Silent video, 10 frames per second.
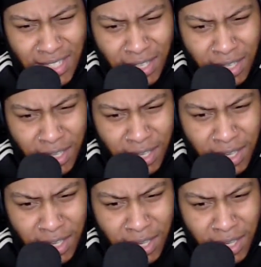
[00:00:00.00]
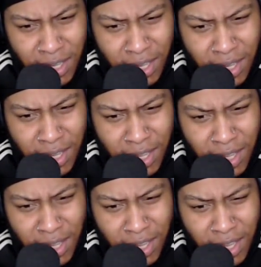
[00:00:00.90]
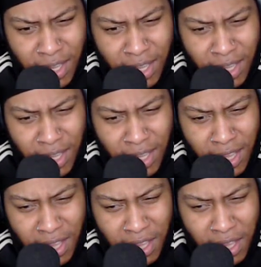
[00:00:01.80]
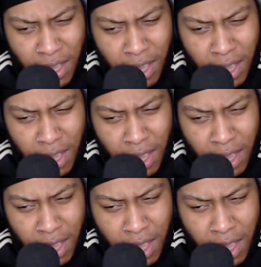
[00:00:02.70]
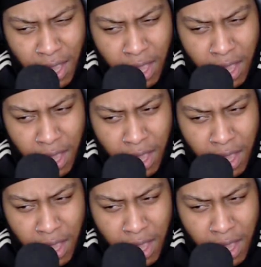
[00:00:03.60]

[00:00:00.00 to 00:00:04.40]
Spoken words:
No one is speaking in this clip.